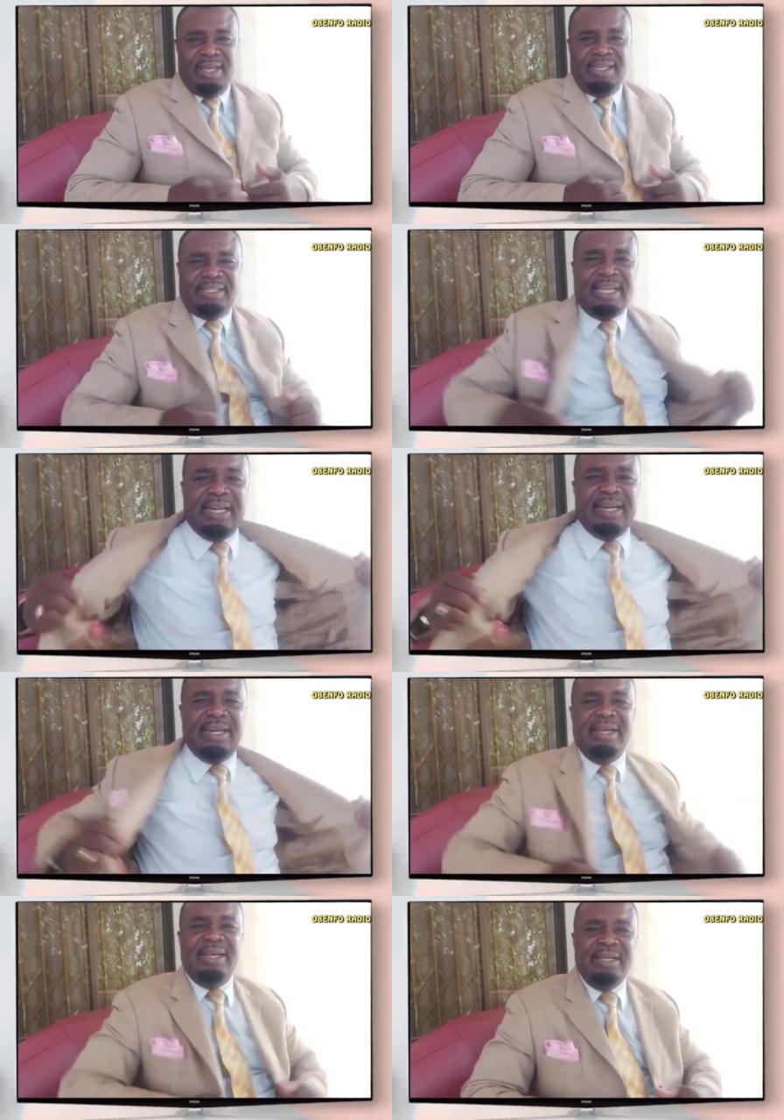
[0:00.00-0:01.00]
His son,
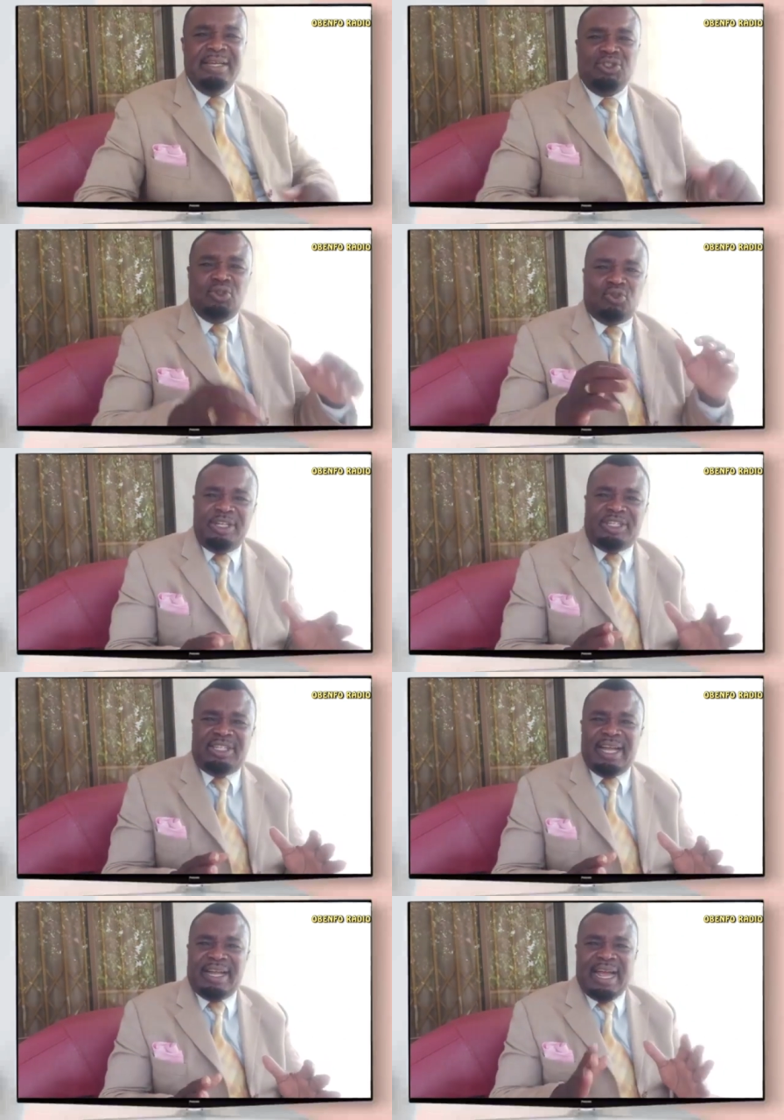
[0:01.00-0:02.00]

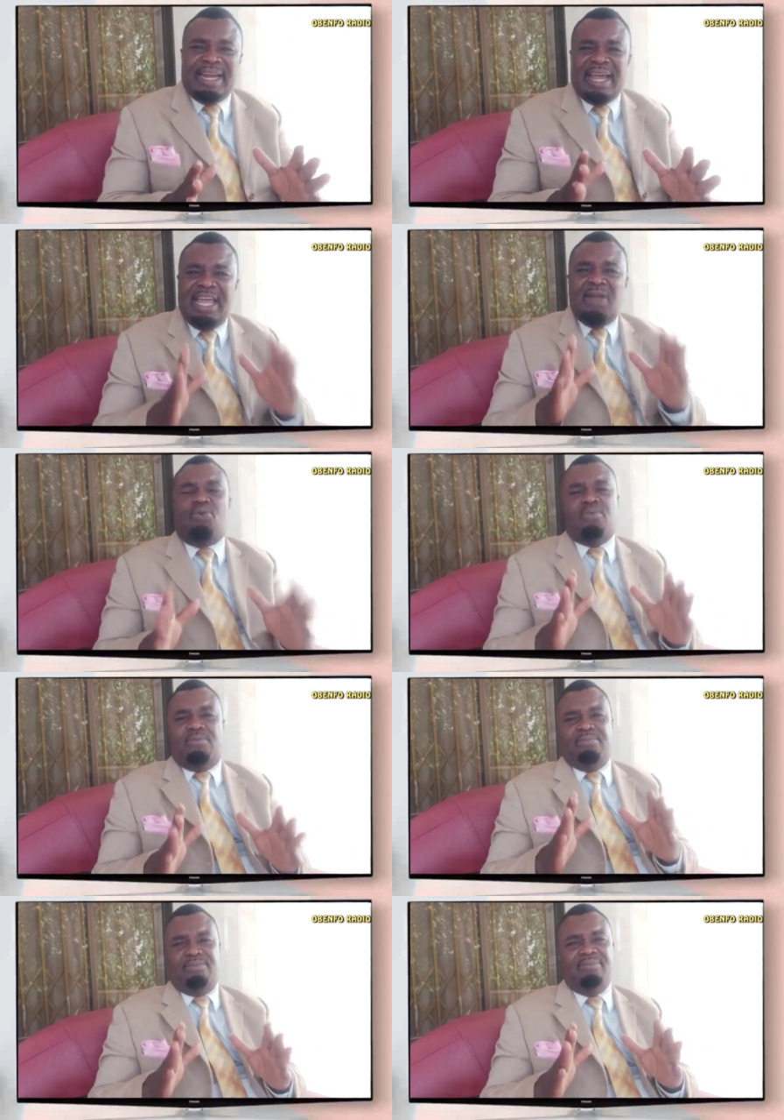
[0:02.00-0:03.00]
situation at Ghana,
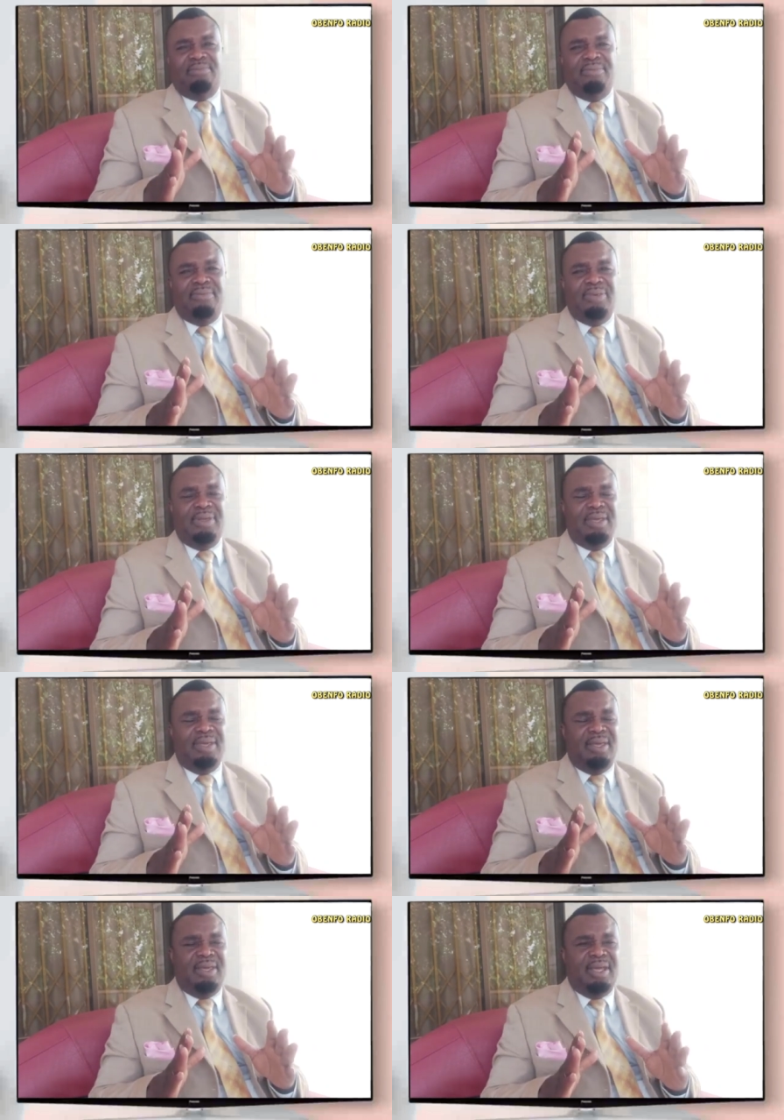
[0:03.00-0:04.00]
Eco,
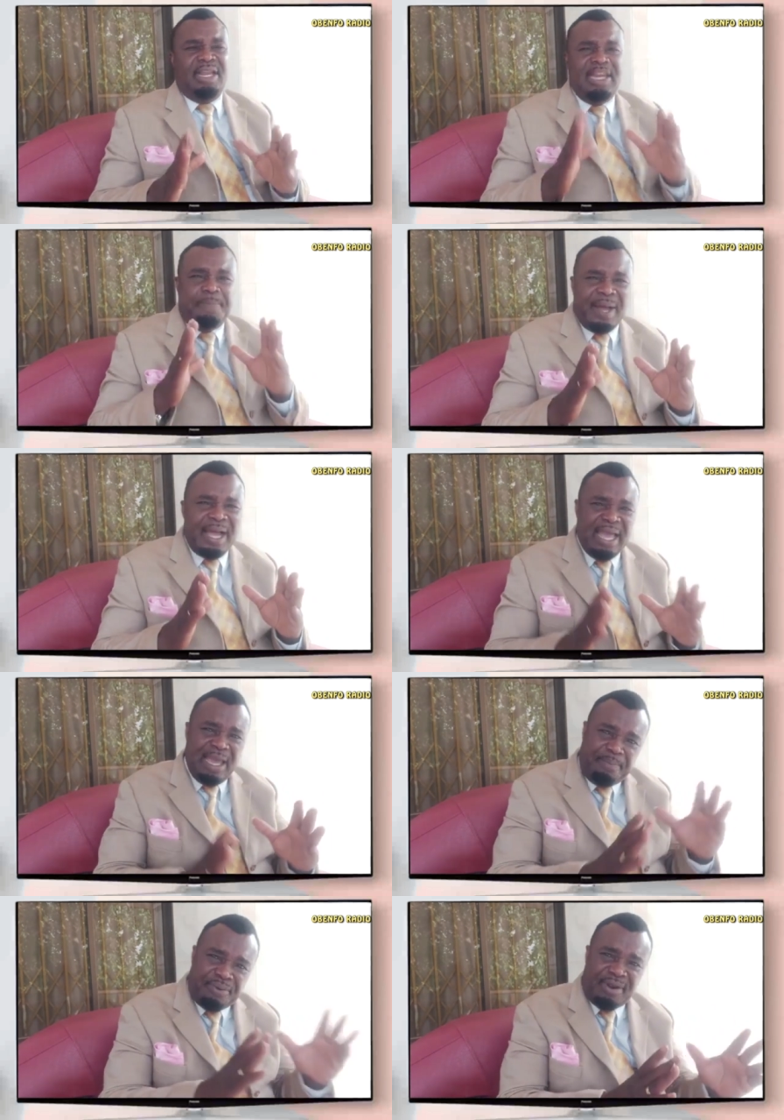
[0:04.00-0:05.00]
and Nipa
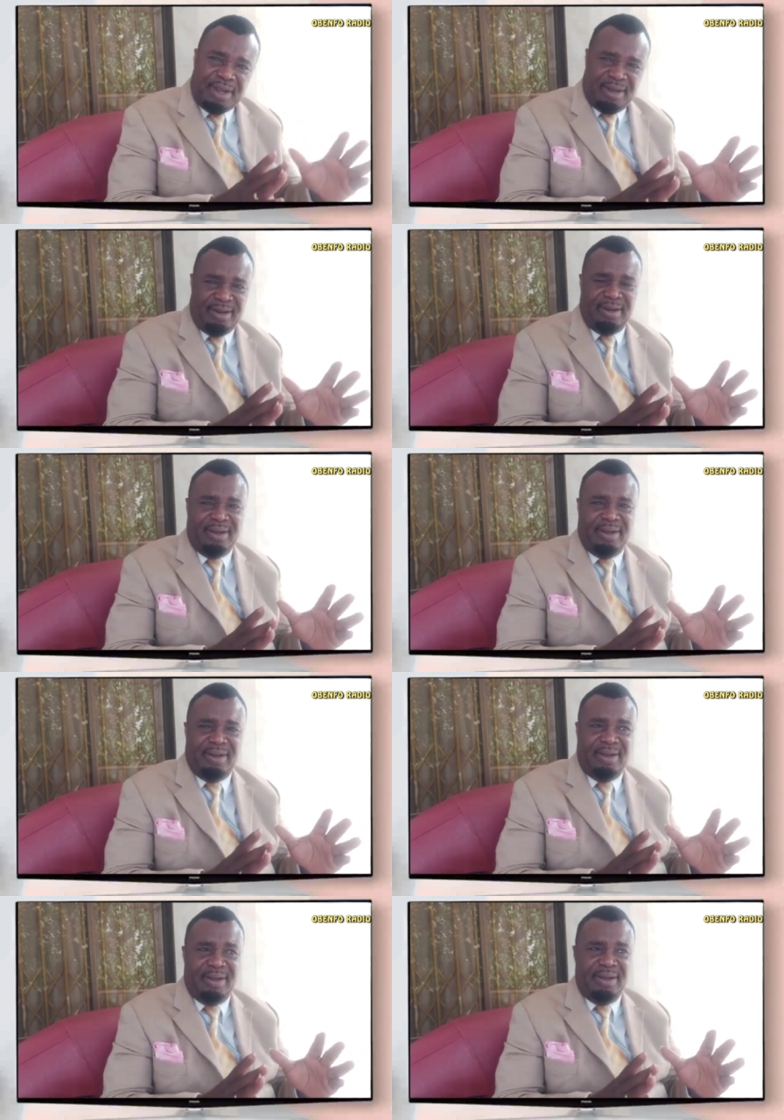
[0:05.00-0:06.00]
Ebre.
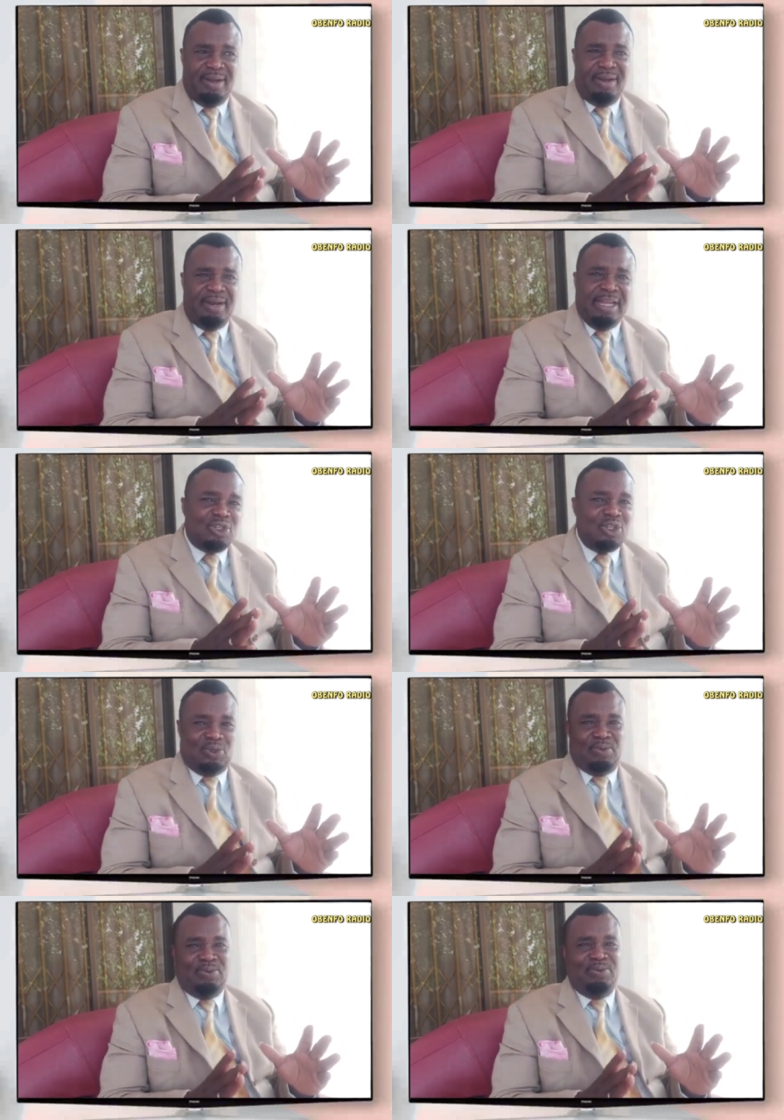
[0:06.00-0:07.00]
That's
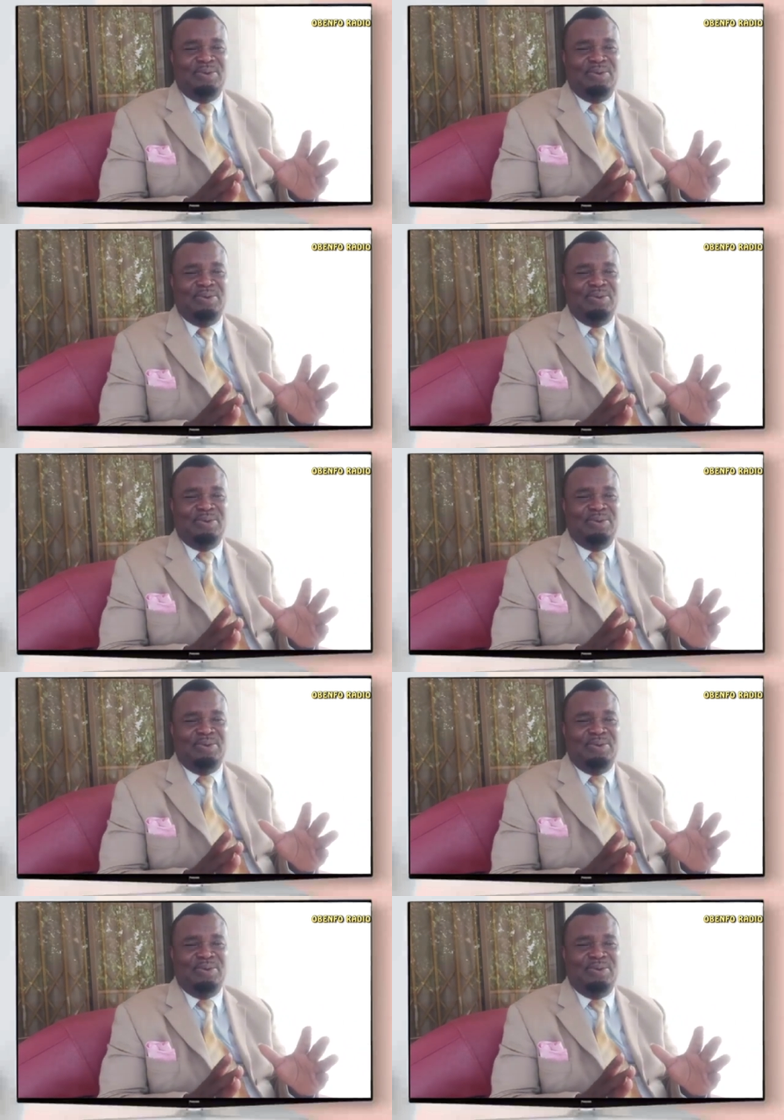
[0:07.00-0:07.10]
so.